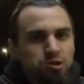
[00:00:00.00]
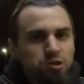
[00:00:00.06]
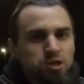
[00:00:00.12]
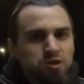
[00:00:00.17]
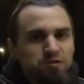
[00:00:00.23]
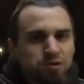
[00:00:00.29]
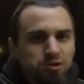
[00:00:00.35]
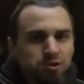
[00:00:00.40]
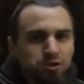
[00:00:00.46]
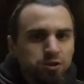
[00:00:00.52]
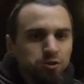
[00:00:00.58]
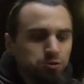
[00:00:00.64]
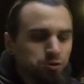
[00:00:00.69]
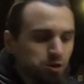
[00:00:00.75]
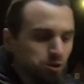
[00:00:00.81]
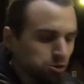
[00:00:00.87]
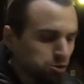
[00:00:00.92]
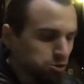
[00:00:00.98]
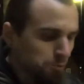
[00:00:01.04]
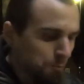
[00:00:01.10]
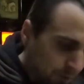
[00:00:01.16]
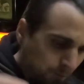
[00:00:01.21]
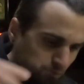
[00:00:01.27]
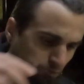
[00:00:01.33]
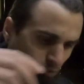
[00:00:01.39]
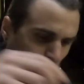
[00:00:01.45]
evenly grilled,
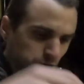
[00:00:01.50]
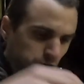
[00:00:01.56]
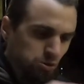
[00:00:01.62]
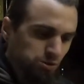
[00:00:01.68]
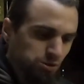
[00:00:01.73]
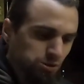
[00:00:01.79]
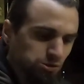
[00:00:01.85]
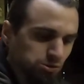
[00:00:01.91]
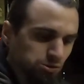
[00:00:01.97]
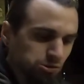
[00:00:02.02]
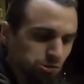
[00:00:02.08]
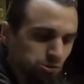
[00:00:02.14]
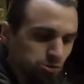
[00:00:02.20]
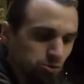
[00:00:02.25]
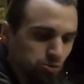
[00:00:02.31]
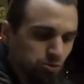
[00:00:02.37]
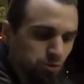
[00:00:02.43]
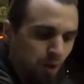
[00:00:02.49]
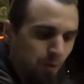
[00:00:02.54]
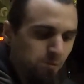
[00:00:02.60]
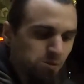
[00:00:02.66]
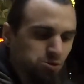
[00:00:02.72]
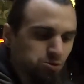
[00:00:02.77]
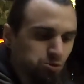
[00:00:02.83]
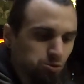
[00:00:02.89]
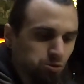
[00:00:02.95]
although it is also a
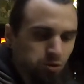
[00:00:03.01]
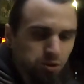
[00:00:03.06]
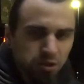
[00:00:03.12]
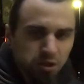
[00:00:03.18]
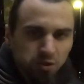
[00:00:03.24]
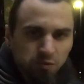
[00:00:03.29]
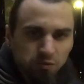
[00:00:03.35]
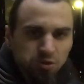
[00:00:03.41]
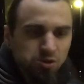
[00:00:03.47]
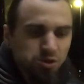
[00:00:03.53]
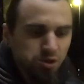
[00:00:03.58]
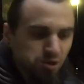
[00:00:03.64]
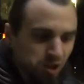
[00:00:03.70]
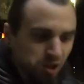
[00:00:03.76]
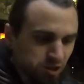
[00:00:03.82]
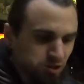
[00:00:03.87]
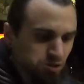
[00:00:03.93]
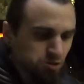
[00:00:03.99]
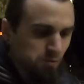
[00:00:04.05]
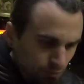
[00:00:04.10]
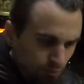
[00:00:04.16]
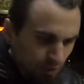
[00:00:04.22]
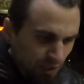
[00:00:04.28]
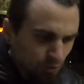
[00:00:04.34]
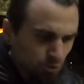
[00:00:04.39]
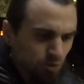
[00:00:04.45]
bit oily, which I like.
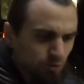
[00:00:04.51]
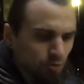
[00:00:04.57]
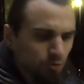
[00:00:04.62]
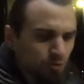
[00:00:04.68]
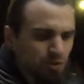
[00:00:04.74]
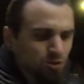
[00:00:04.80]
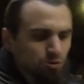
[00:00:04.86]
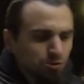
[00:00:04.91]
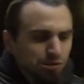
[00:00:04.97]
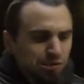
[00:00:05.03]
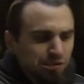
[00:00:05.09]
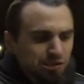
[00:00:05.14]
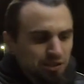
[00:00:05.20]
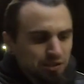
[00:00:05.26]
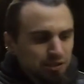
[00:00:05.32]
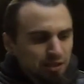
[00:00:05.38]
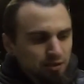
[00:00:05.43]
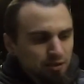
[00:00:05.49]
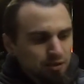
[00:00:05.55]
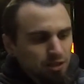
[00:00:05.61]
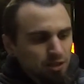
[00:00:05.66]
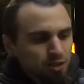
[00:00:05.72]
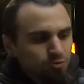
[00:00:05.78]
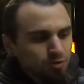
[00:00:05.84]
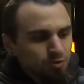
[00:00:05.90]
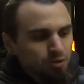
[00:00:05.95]
However, we don't see that
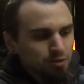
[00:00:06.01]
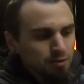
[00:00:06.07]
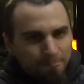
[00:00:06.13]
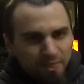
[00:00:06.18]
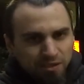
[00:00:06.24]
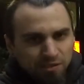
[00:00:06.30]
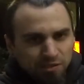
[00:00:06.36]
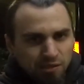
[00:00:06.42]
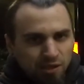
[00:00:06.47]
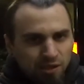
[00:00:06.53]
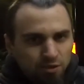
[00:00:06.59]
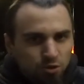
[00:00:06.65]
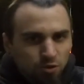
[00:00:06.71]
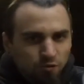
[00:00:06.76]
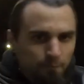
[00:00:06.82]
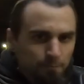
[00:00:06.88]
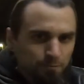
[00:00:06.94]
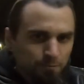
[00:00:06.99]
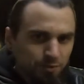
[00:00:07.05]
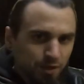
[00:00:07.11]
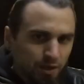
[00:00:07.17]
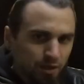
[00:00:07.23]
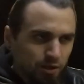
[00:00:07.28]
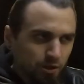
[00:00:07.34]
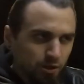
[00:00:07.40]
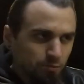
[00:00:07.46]
thing where it's kind of
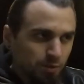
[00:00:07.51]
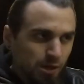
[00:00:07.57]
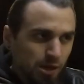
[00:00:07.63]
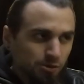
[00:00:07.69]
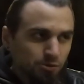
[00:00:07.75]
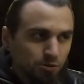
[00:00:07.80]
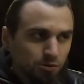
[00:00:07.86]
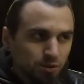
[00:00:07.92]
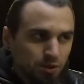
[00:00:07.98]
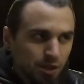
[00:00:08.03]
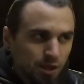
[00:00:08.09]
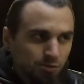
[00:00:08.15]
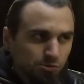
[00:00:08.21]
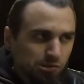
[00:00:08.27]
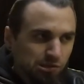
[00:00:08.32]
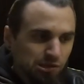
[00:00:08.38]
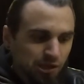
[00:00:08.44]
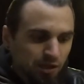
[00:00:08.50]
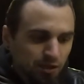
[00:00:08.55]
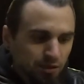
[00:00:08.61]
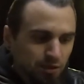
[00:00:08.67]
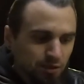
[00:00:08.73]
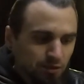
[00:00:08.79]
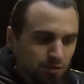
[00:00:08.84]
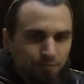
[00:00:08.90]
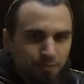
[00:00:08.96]
dark brown on the outside
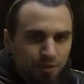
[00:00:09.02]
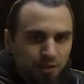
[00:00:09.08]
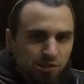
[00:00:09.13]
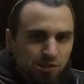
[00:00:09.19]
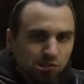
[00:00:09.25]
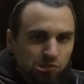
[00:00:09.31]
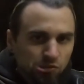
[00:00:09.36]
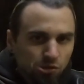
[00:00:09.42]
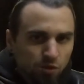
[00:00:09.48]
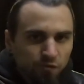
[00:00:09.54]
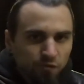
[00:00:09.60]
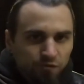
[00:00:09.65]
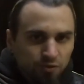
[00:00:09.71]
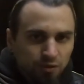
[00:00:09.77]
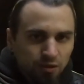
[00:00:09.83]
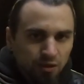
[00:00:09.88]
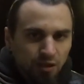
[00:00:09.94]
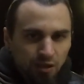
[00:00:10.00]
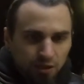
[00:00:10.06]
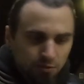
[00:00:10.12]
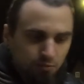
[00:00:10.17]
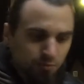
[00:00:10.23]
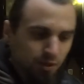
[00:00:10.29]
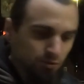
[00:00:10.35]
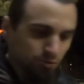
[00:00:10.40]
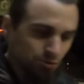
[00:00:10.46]
and then soft light
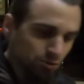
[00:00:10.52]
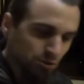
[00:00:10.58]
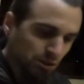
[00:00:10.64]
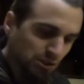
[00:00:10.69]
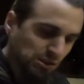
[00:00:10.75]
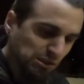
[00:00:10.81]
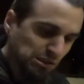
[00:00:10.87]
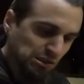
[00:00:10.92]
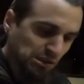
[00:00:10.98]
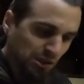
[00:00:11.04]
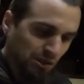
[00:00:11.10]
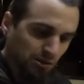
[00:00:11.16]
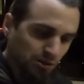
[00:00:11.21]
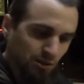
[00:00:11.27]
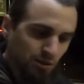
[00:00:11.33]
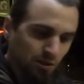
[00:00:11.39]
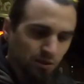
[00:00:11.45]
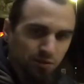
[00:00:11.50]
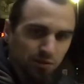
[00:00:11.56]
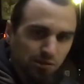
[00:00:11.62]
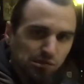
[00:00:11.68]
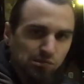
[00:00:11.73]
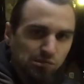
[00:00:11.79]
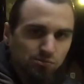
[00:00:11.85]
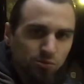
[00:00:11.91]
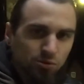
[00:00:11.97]
brown on the inside. Again, this
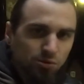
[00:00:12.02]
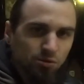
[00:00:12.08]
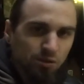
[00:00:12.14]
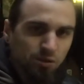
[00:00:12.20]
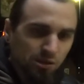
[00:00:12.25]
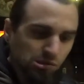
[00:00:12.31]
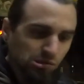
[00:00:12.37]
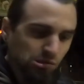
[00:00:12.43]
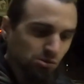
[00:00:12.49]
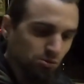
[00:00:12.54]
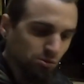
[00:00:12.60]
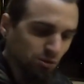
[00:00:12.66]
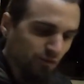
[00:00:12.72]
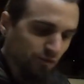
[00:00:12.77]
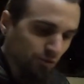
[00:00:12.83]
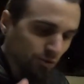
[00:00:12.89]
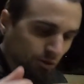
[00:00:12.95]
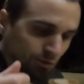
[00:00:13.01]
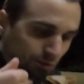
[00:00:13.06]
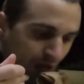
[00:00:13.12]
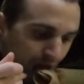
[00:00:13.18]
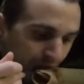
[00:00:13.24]
is more or less uniform.